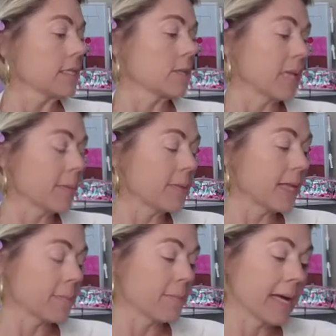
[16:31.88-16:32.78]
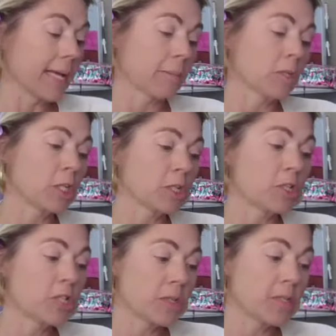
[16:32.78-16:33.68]
So I'm keeping that in mind. I'm going to
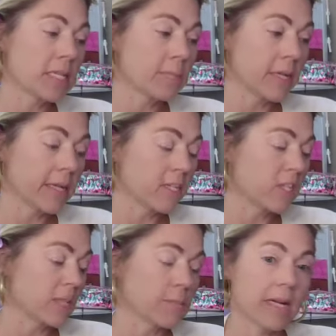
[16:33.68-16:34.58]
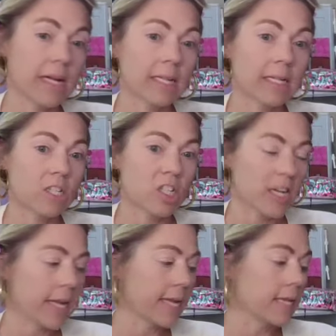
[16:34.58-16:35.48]
use Juicy Peach as my
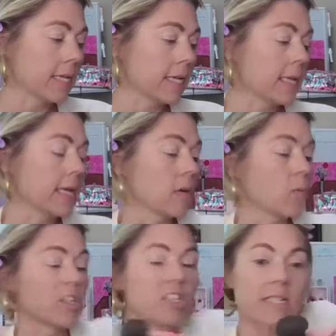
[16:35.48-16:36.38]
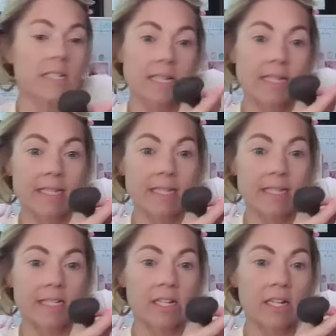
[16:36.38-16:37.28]
shade, which is
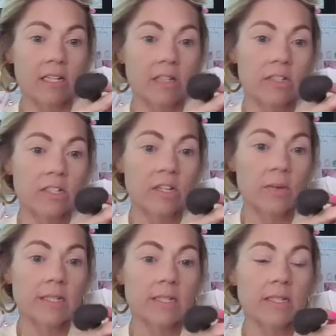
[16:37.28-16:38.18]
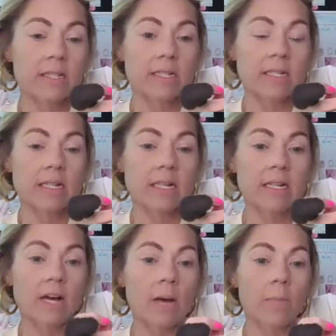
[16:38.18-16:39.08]
this color. So it's
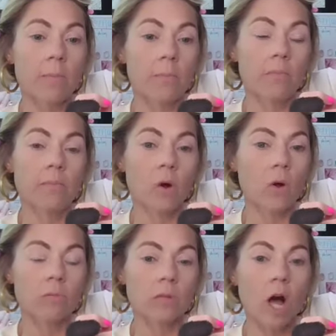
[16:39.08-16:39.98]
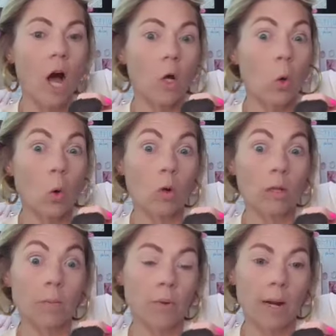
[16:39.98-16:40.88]
not hot
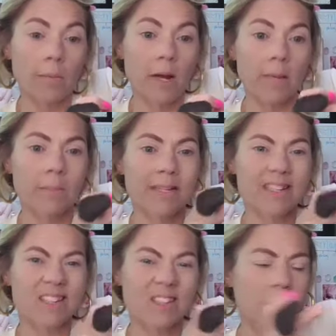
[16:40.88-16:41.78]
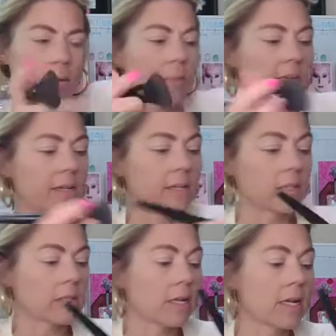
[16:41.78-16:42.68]
coral and bright, bright, but it's also not a pink
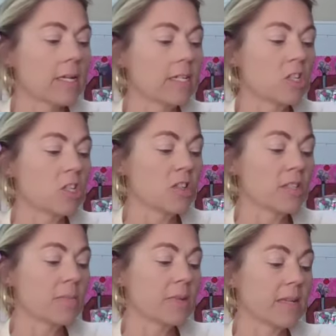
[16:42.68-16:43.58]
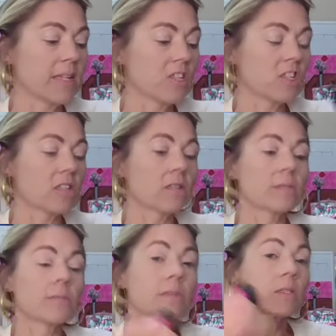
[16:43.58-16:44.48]
color. Juicy Peach.
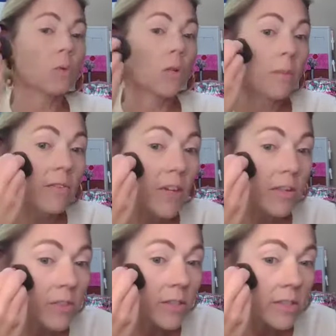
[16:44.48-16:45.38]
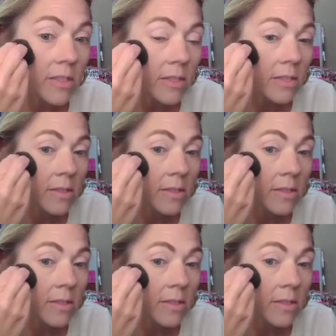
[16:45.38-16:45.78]
It's one of my favorites.